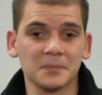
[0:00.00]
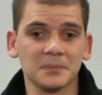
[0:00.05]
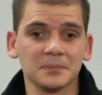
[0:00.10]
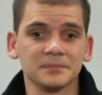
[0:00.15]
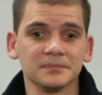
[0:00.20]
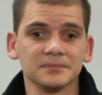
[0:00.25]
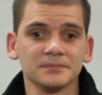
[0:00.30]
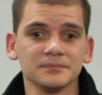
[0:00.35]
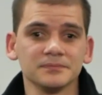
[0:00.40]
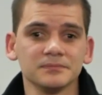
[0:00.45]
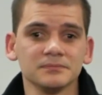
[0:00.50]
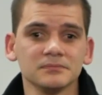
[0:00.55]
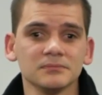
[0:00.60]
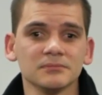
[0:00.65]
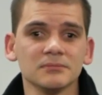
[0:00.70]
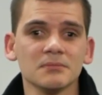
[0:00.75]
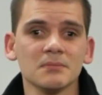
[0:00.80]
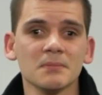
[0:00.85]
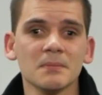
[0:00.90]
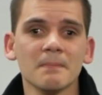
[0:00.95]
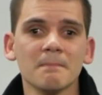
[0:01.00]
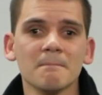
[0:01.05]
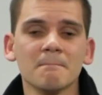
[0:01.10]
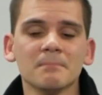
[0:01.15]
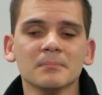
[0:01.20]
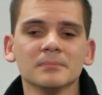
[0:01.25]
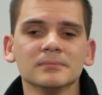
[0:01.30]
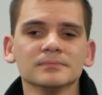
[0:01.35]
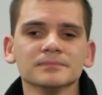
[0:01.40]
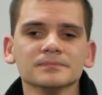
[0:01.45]

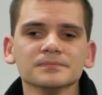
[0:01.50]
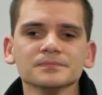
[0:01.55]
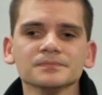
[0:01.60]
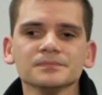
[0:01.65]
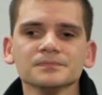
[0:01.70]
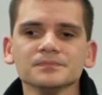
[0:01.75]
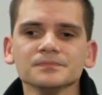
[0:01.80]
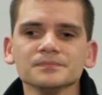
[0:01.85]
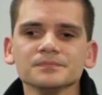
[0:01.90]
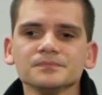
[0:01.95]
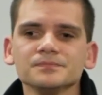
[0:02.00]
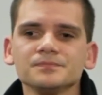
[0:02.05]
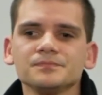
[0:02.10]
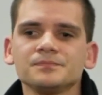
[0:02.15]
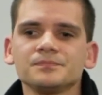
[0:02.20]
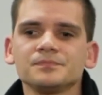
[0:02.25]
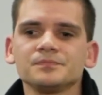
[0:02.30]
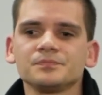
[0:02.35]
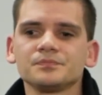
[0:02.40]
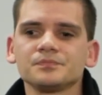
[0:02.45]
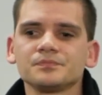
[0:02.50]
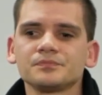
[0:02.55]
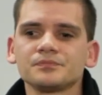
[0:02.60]
Nobody speaks.